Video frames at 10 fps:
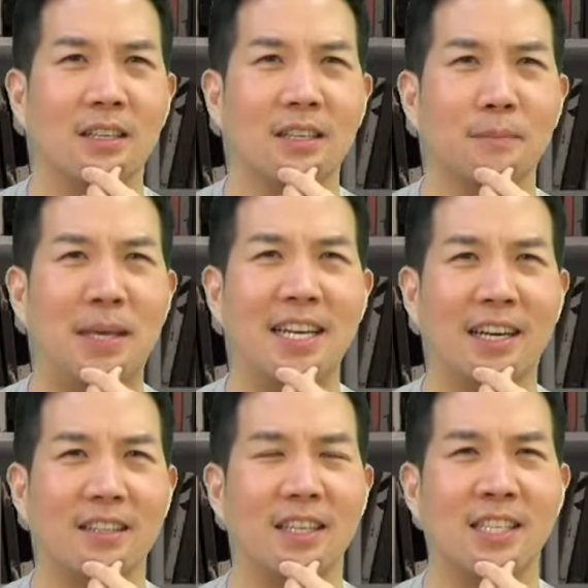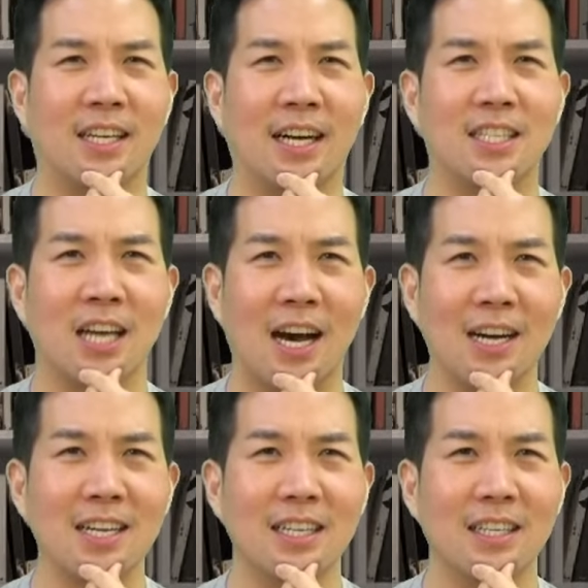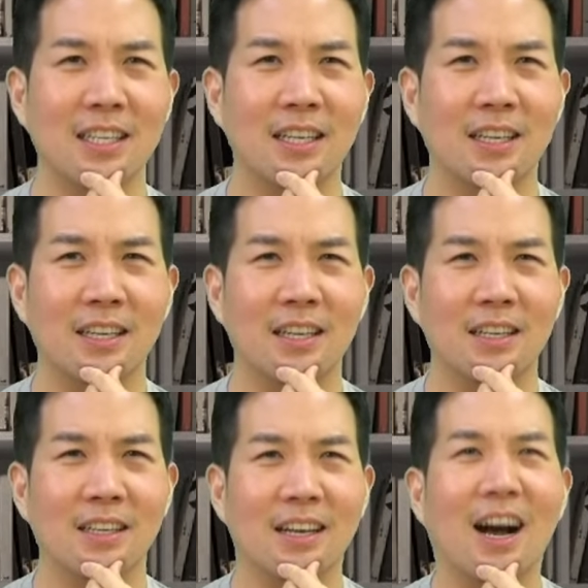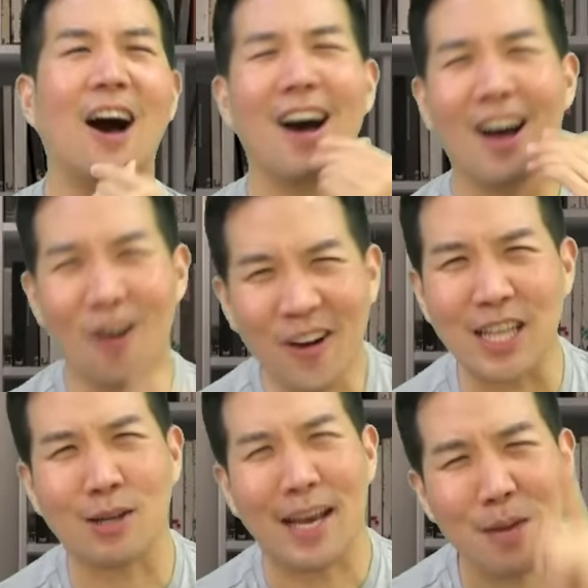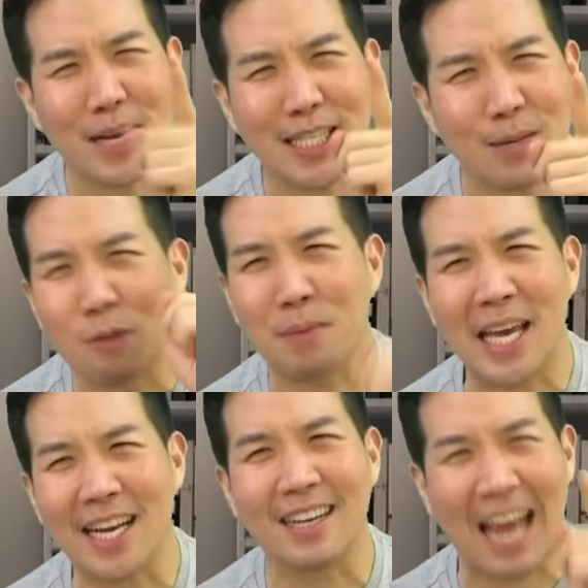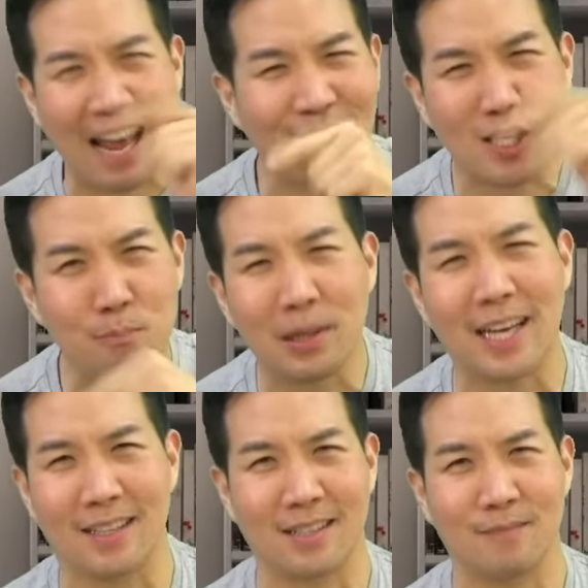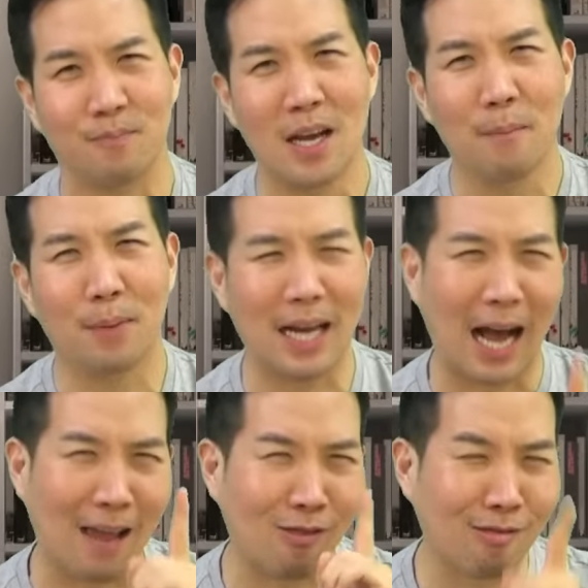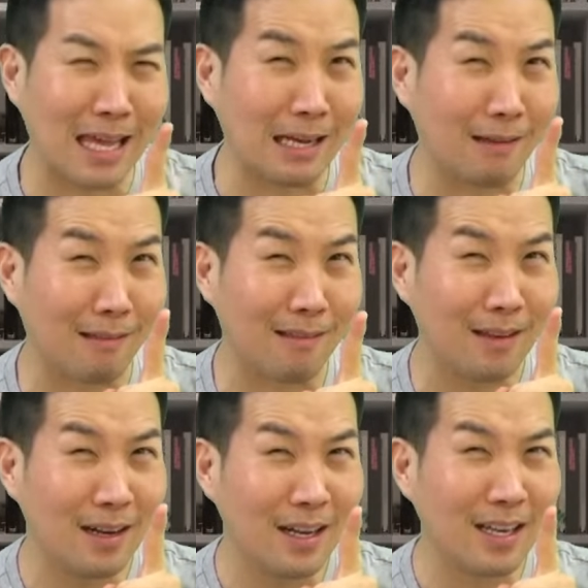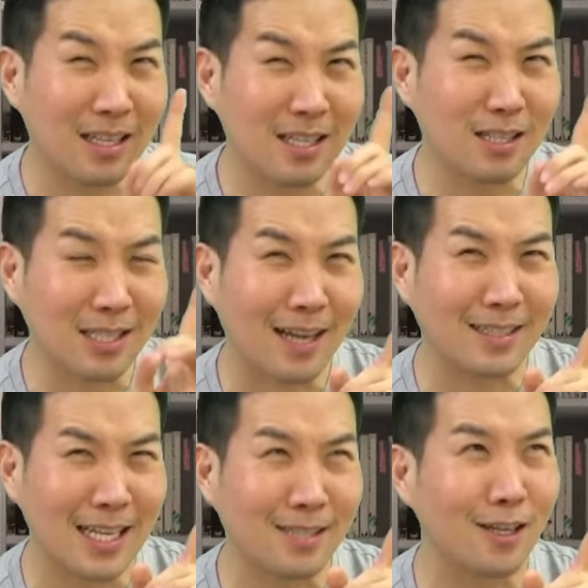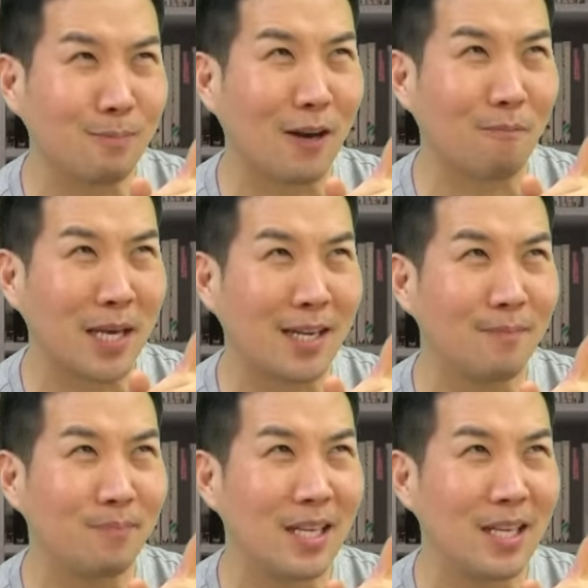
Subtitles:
Peanut. Is it kacang? Okay, so I get mixed up with peanut and this place. But I think, is the satay sauce made of peanut?